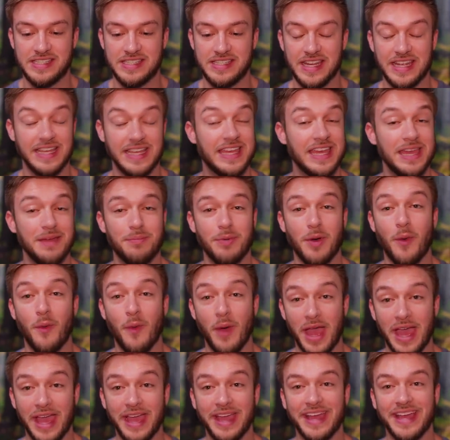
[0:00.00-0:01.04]
keep
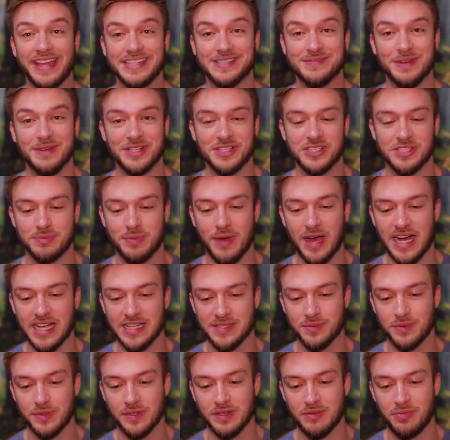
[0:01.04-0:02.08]
away as much as
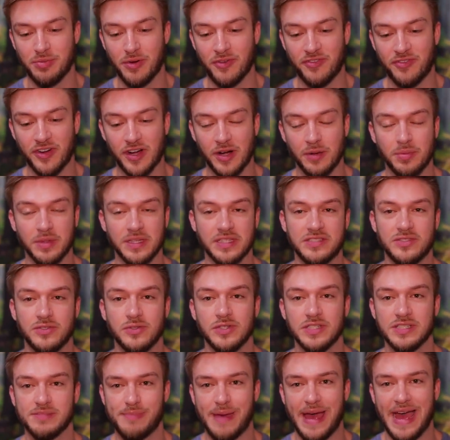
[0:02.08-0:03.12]
possible, preferably to
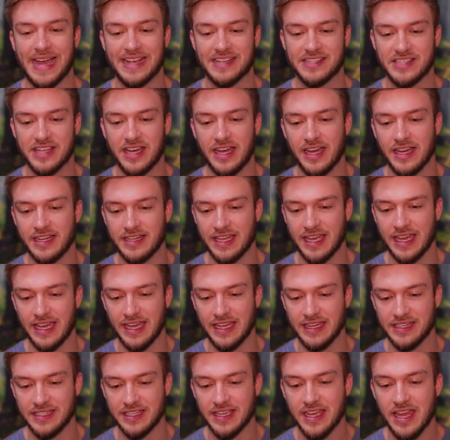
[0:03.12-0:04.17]
his backside,
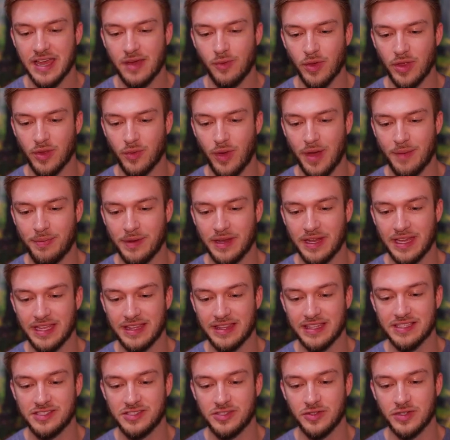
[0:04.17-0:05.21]
and with a weapon like
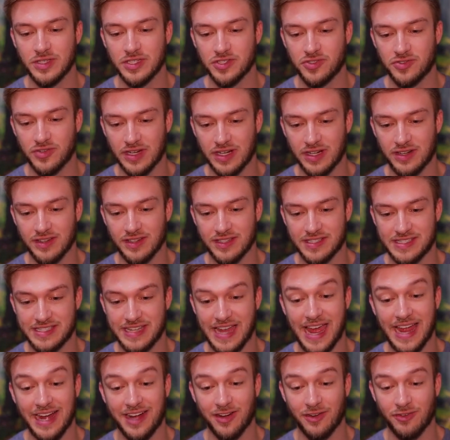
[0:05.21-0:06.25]
this you can trigger the
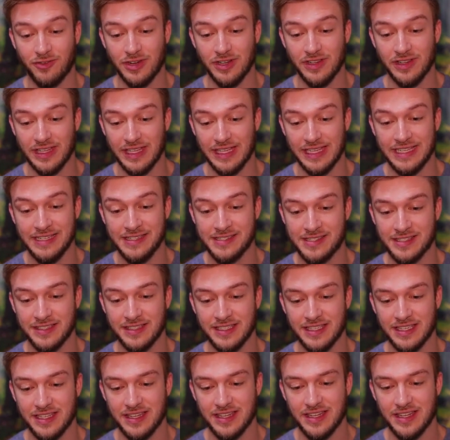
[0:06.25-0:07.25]
stagger really easily,